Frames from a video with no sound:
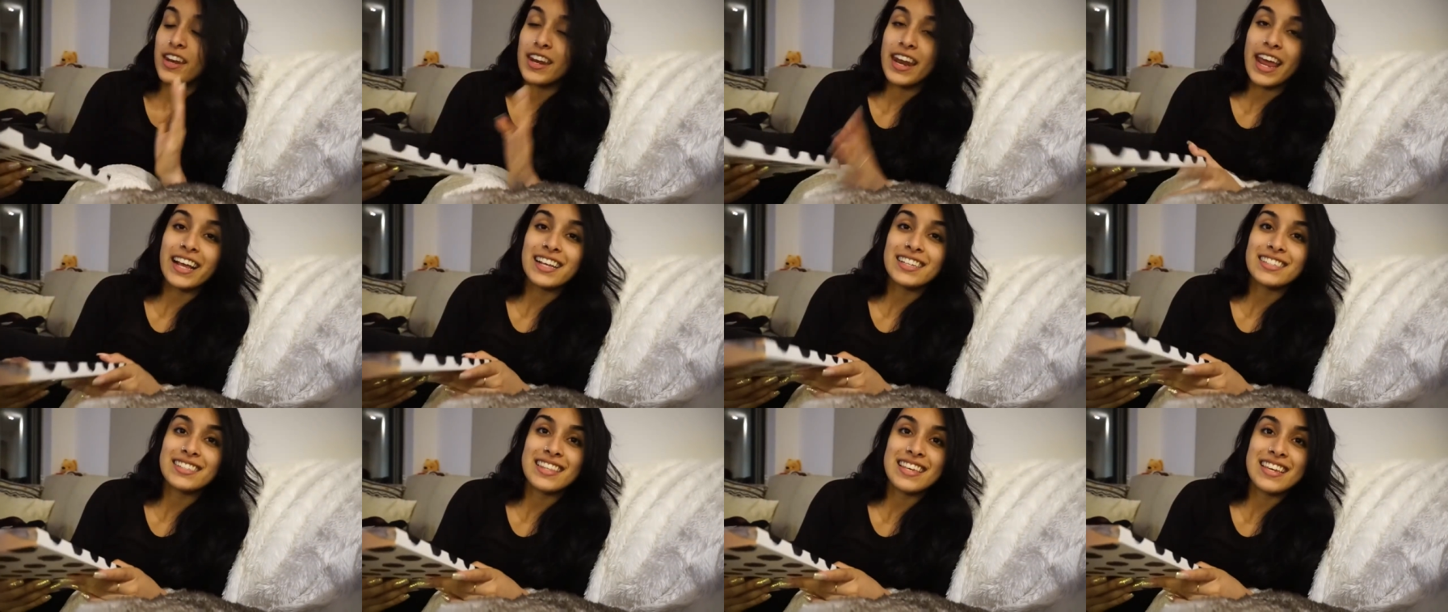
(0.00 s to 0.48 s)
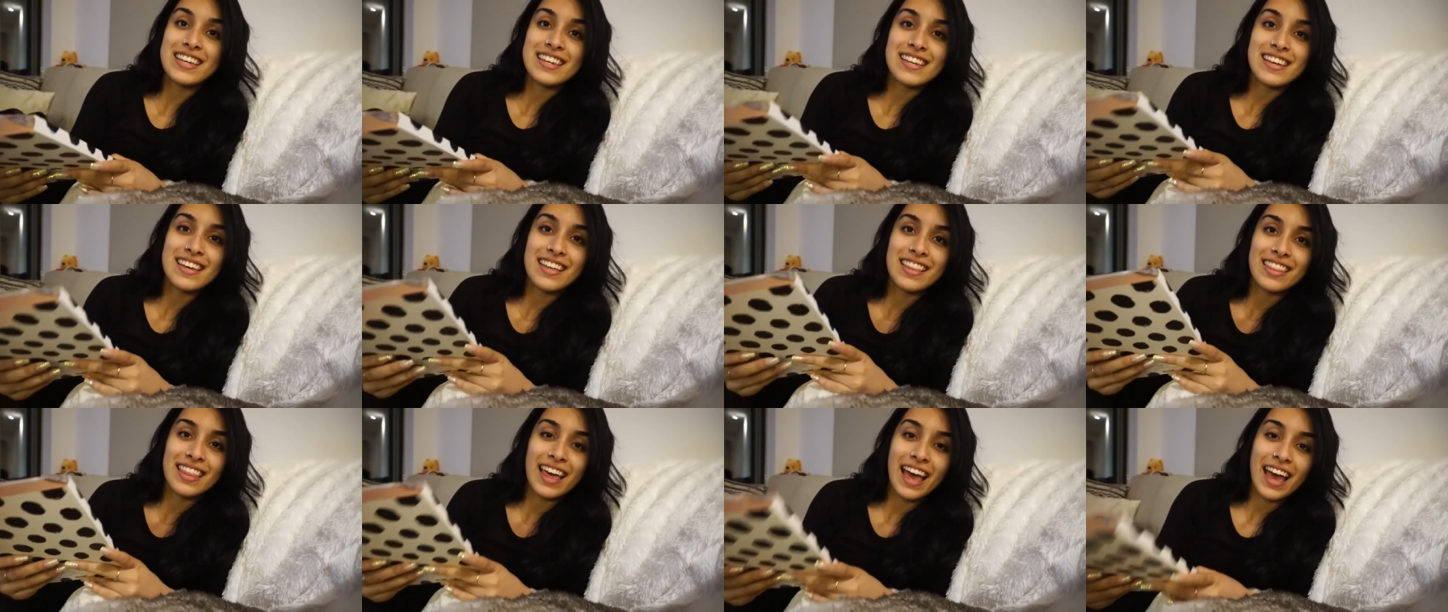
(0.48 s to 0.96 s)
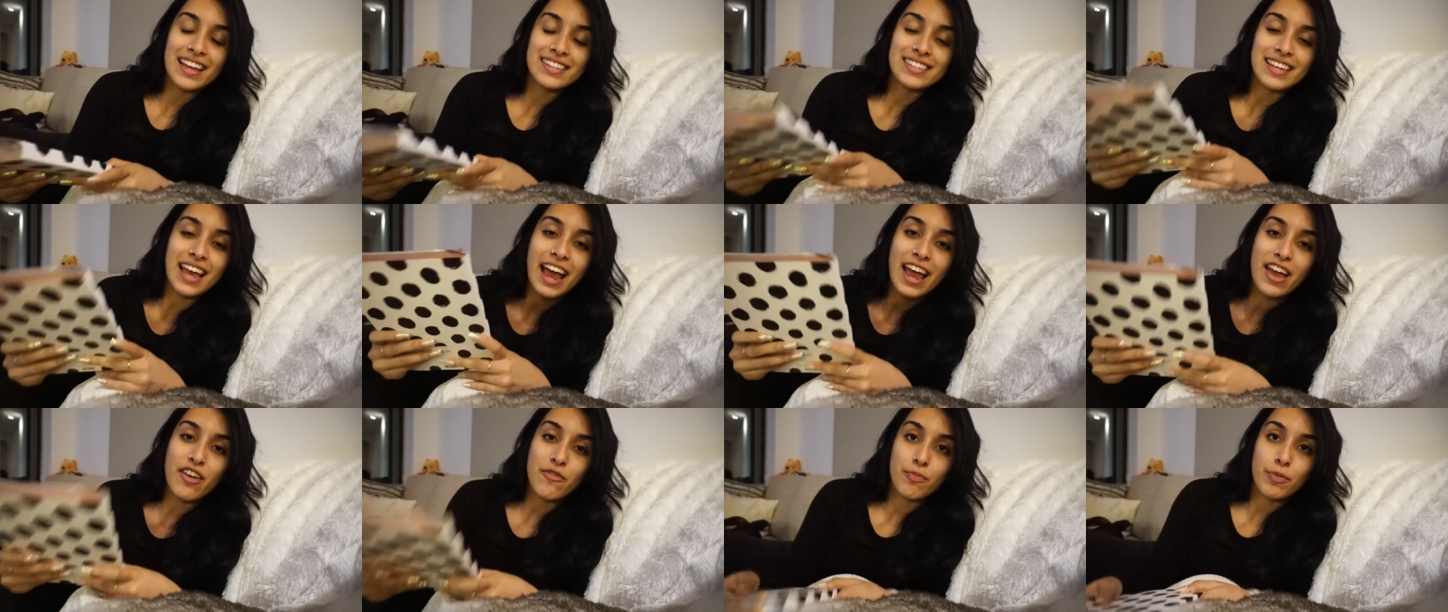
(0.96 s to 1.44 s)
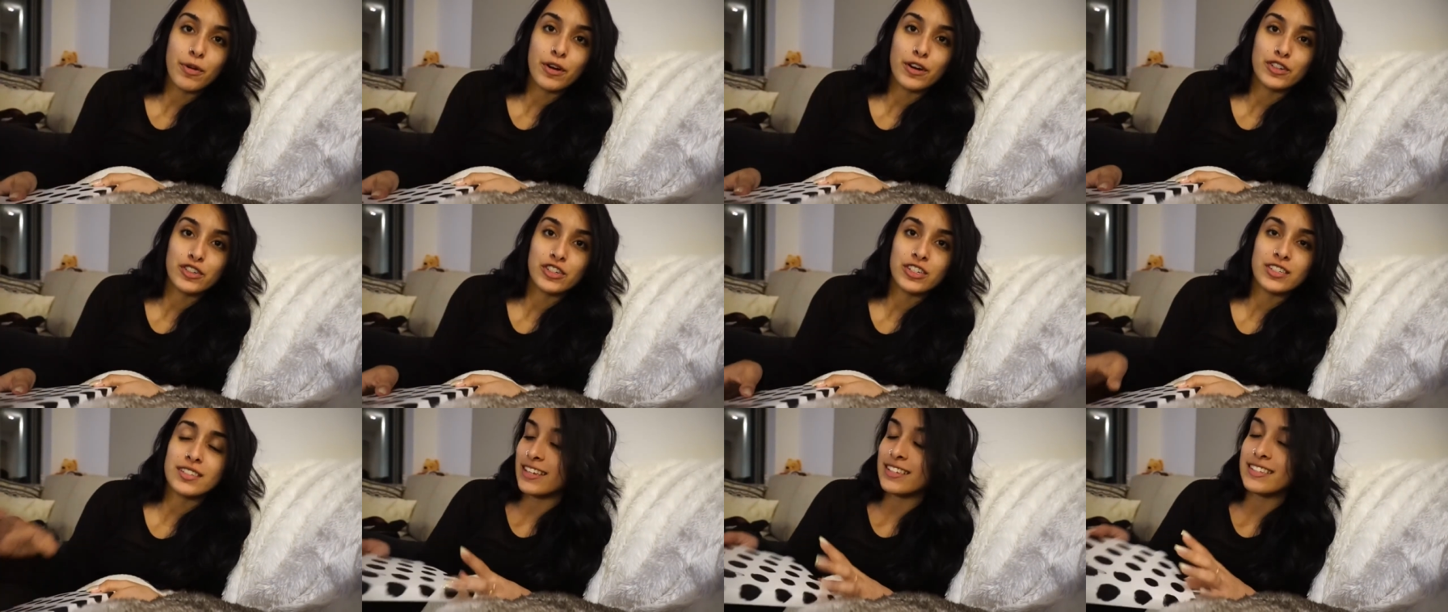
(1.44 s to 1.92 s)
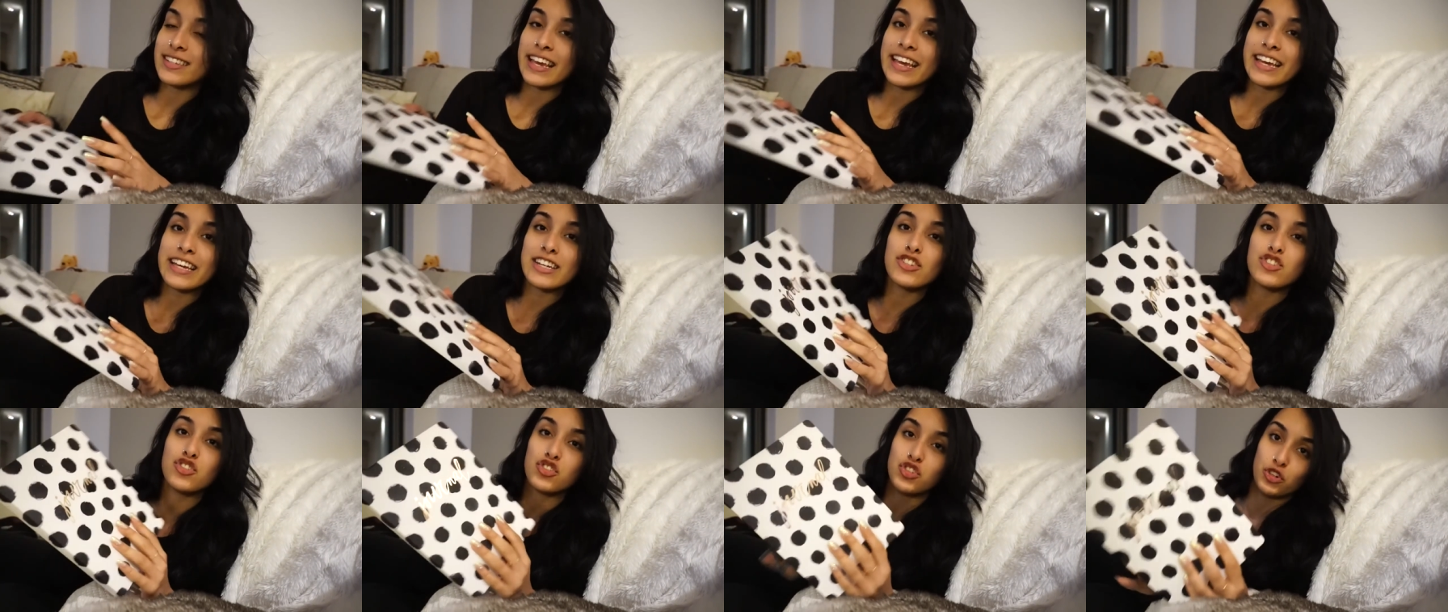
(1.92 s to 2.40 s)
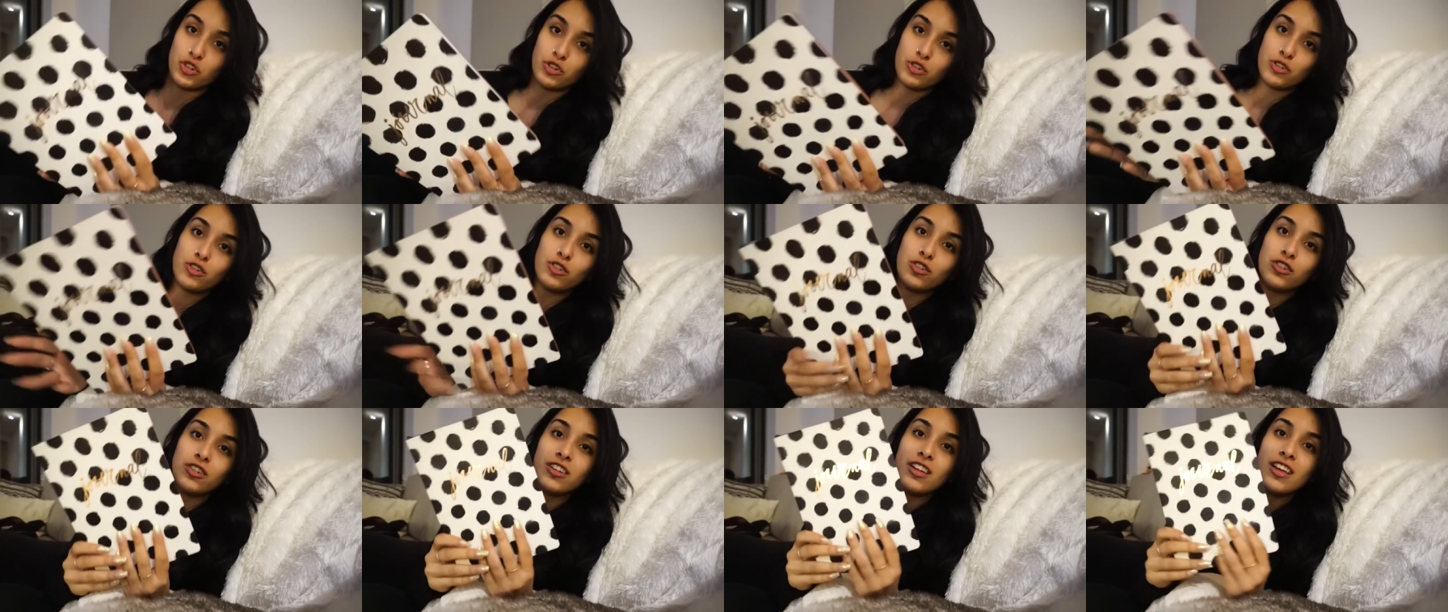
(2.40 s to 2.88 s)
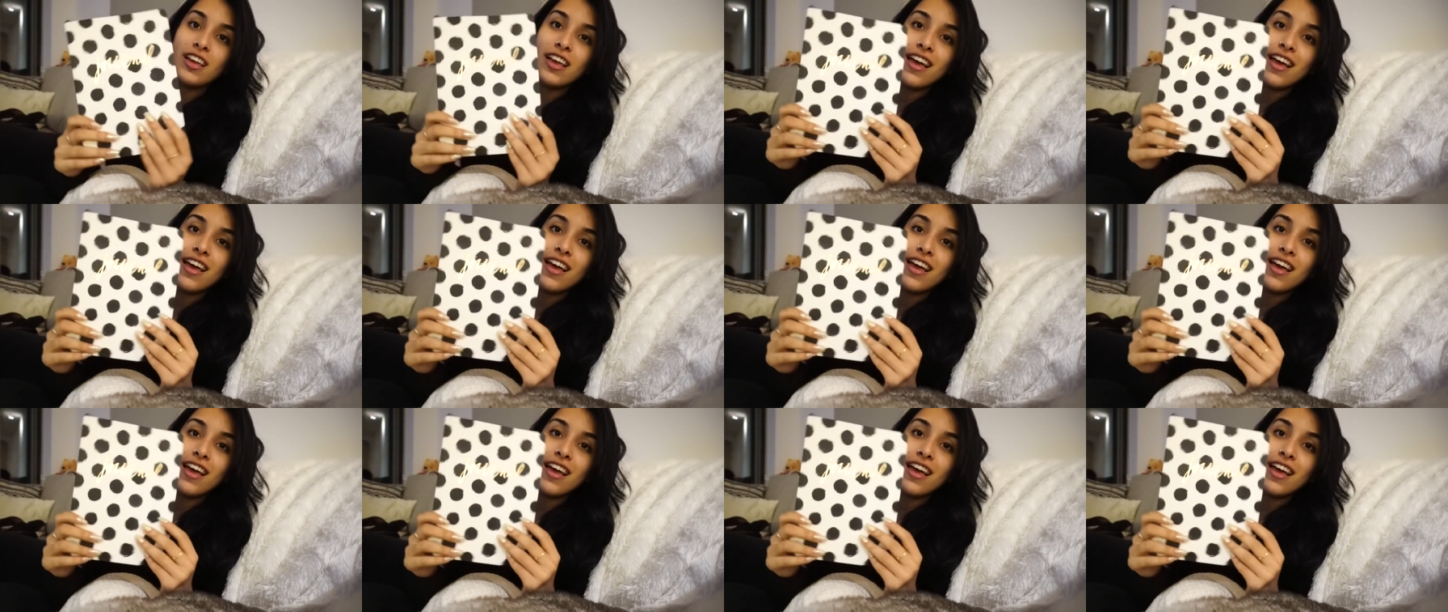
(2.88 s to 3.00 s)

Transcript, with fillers: The next thing that I've purchased is a journal.